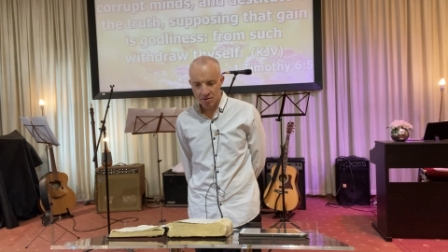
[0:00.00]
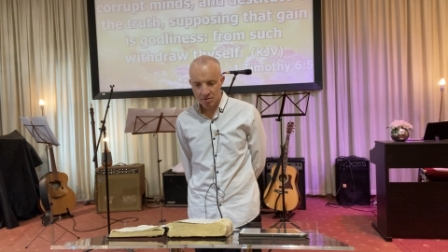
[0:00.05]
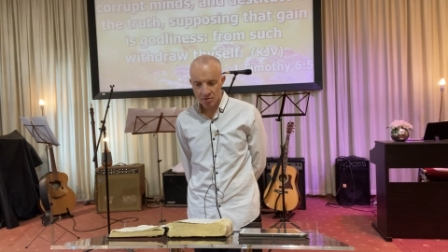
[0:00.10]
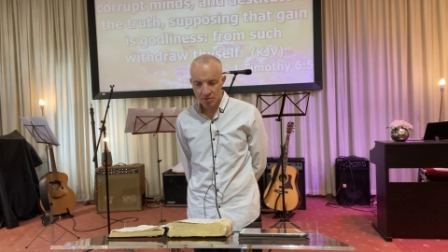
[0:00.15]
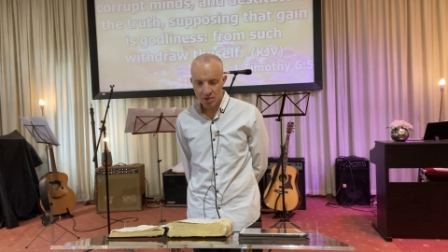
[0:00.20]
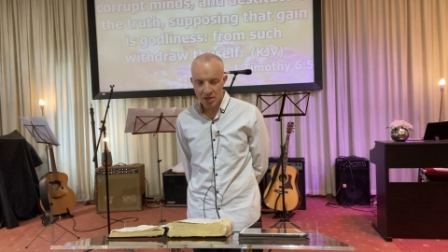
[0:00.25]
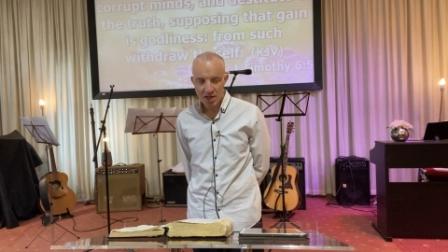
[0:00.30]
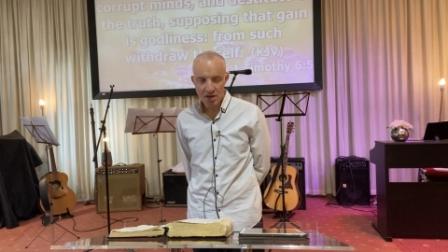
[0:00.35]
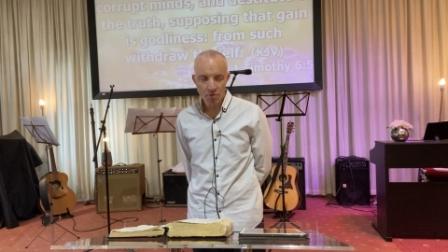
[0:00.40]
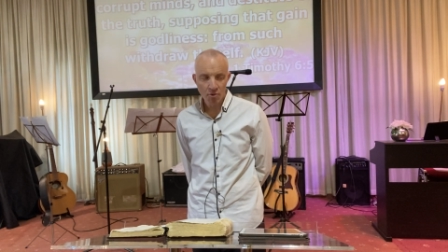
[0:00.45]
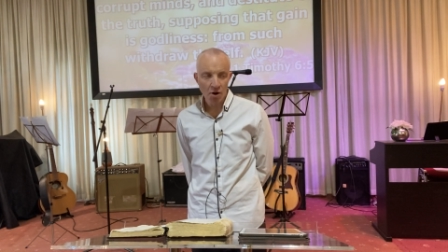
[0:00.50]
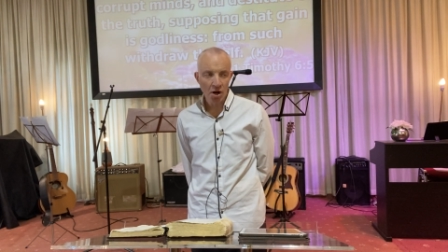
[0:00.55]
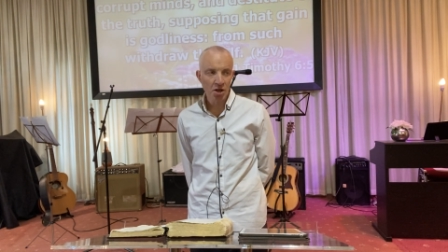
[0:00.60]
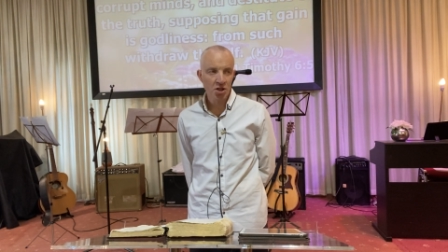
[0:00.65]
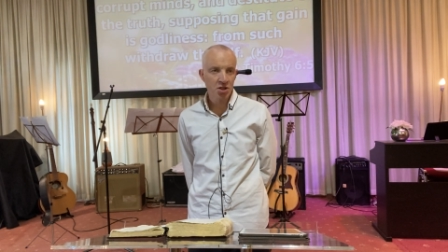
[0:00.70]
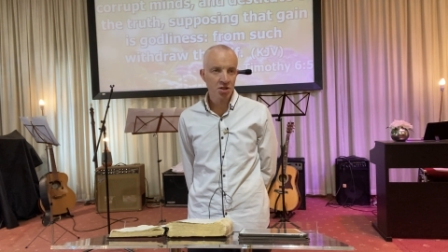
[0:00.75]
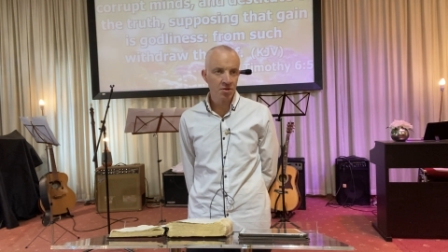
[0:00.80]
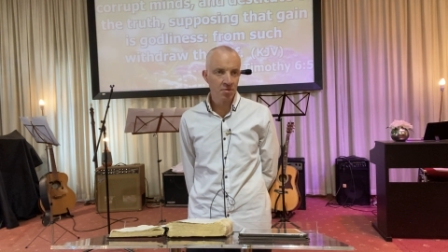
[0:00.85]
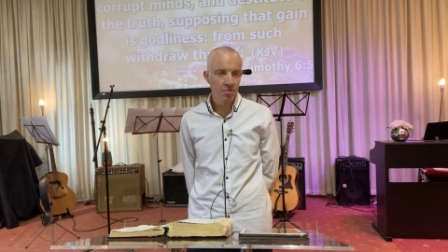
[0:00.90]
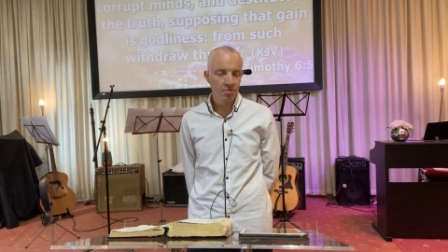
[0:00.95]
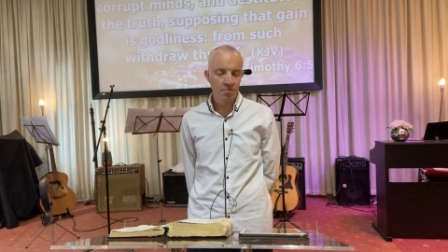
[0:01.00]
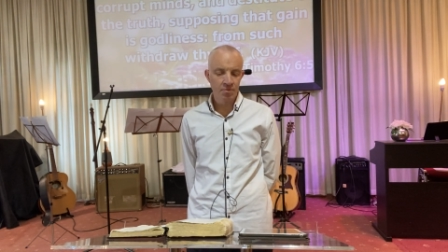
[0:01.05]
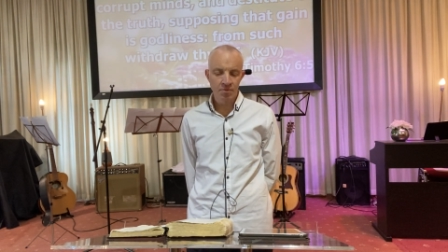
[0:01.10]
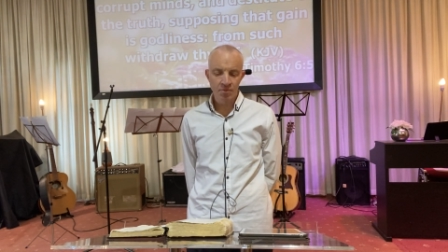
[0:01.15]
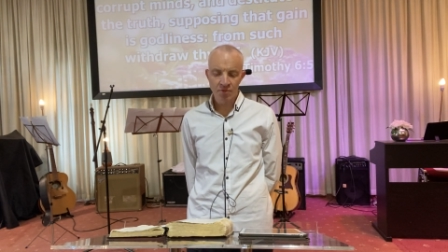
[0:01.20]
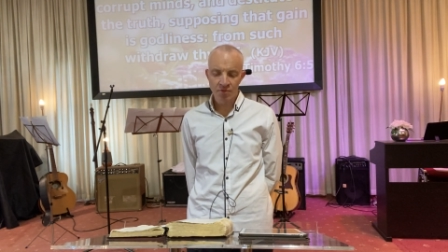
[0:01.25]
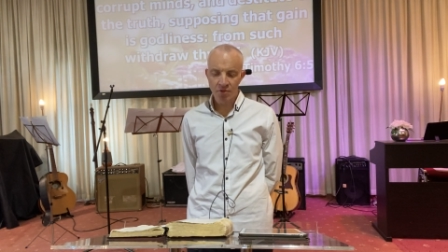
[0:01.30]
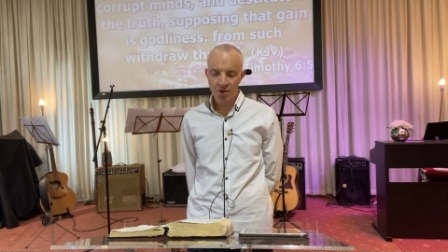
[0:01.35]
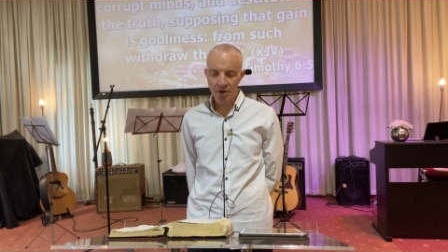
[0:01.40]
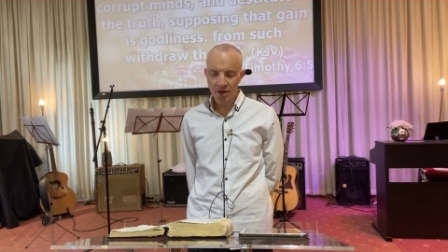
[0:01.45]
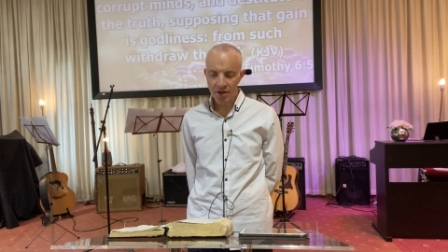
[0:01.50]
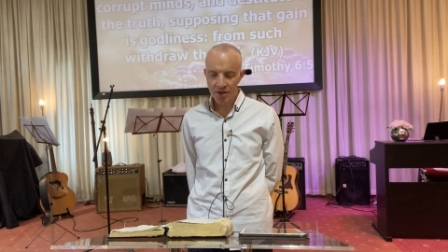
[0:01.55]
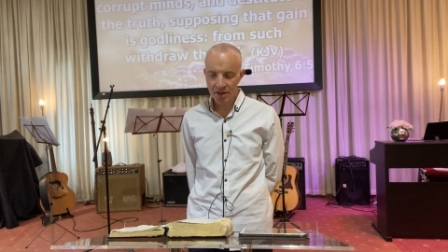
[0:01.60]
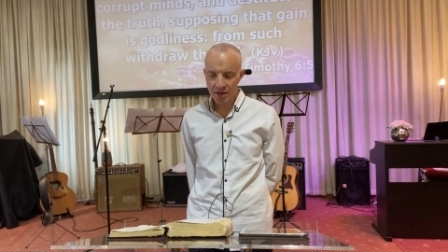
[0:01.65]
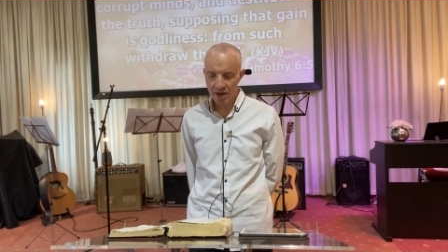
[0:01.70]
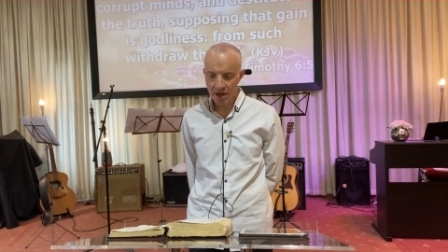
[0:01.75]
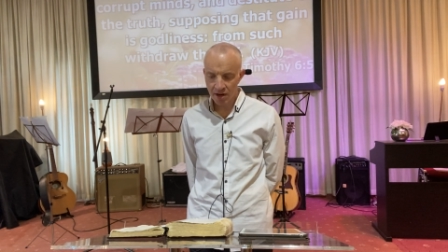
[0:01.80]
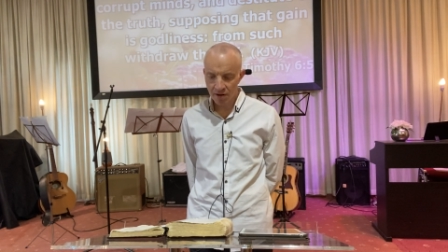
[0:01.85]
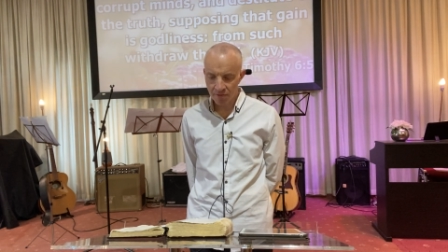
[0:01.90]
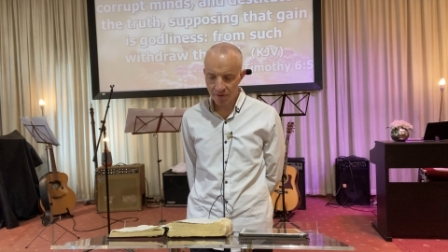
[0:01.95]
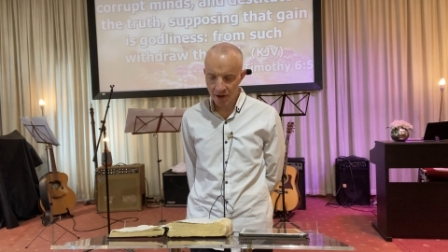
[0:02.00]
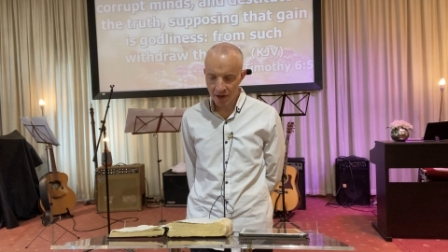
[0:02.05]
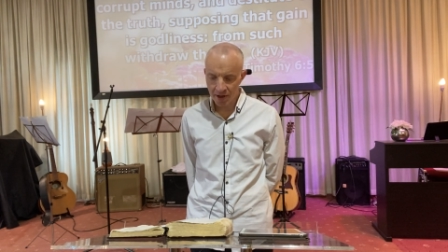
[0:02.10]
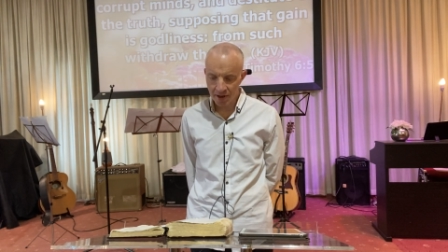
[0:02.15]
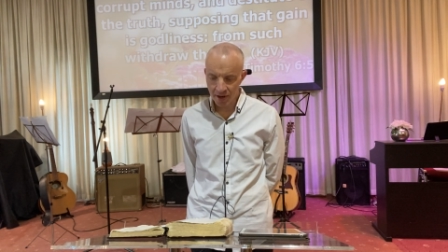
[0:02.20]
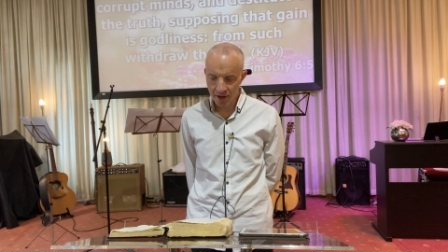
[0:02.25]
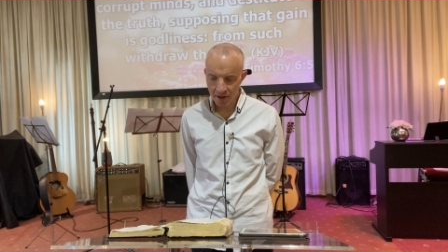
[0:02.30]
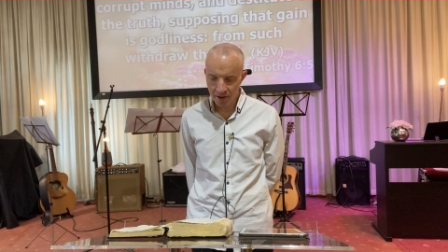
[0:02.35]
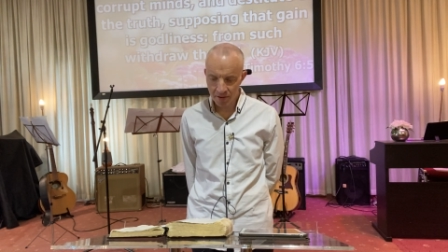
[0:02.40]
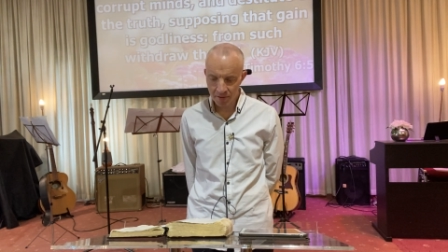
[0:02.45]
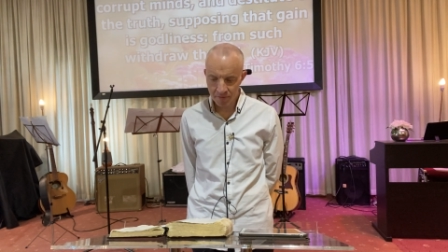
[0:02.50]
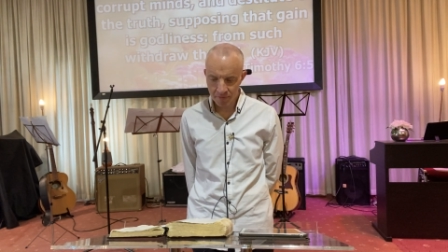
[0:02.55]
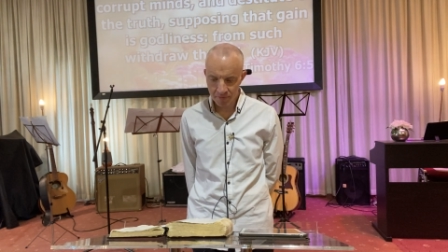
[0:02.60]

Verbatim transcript: you need to watch for that kind of idea,